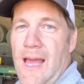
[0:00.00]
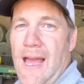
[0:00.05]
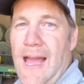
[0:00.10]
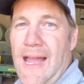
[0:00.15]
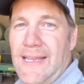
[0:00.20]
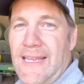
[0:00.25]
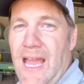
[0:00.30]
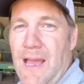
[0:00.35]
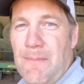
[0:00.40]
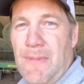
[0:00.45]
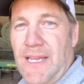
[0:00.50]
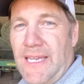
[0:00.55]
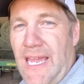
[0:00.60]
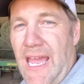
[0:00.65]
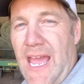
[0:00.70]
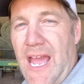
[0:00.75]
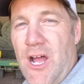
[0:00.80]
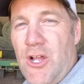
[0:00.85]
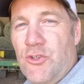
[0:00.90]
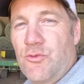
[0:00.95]
I got my
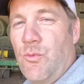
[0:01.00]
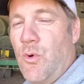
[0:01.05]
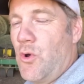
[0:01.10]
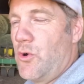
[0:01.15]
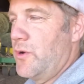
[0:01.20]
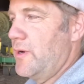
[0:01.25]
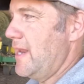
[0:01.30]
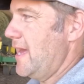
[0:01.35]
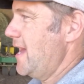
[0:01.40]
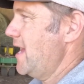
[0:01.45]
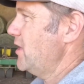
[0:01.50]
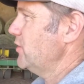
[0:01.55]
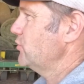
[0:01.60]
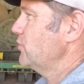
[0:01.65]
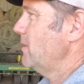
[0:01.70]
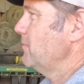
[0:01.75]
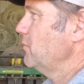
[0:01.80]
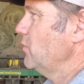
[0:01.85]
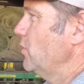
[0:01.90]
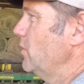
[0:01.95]
cows watered now,
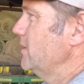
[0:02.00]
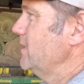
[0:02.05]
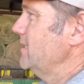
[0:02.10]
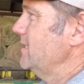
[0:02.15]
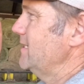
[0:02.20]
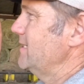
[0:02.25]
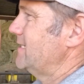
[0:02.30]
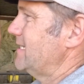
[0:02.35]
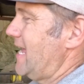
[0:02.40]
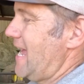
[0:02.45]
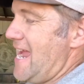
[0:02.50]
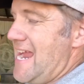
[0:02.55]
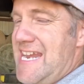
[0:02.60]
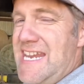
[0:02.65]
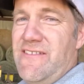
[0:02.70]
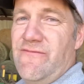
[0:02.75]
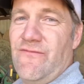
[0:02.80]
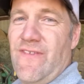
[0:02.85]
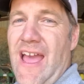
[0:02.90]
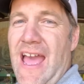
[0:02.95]
so I'm gonna get this
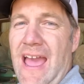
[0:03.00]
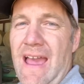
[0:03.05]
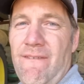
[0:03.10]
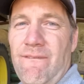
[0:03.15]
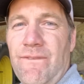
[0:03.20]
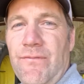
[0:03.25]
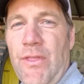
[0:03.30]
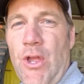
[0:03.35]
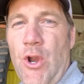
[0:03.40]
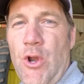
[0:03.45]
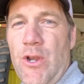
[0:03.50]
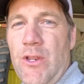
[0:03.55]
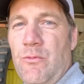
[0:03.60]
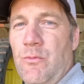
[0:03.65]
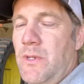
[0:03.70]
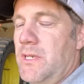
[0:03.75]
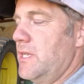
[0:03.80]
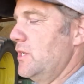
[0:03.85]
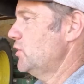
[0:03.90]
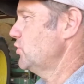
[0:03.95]
8530
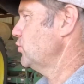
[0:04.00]
with the